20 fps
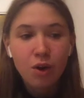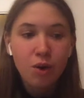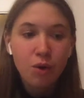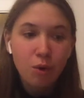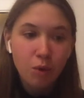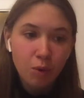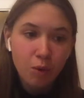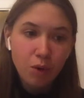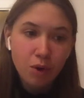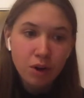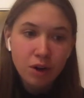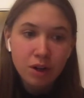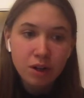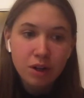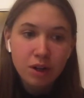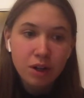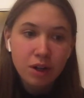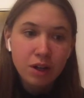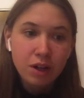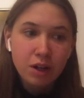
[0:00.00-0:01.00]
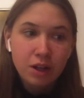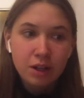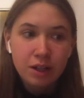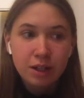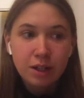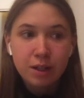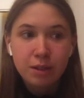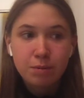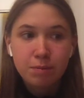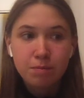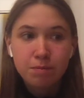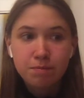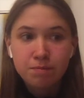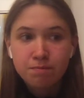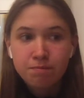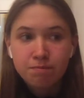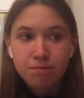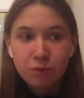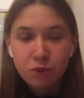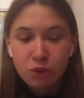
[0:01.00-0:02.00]
or
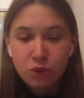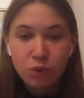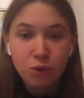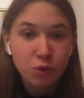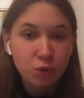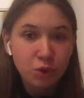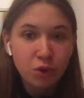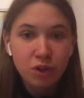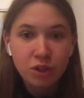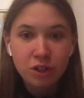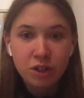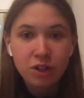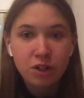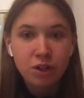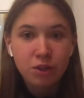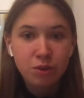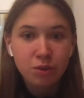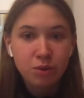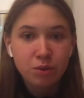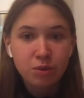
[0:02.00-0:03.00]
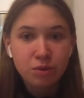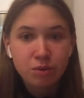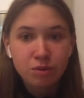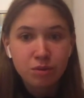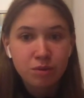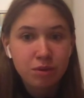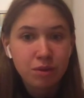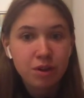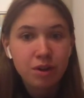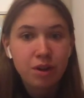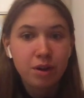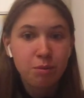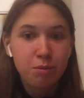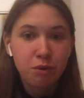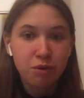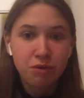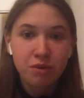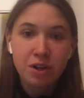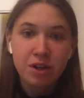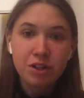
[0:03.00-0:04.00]
to learn a new
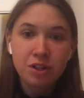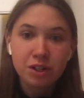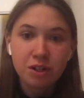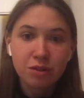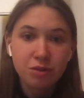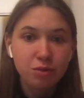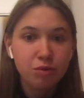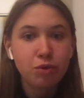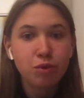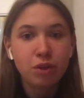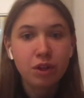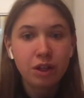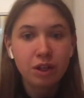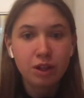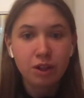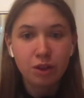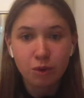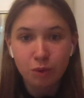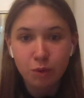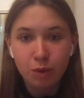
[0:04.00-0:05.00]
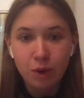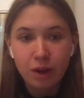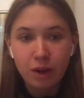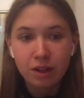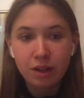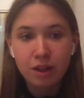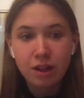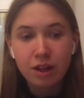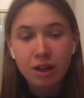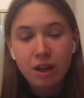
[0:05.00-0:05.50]
profession, fully new one,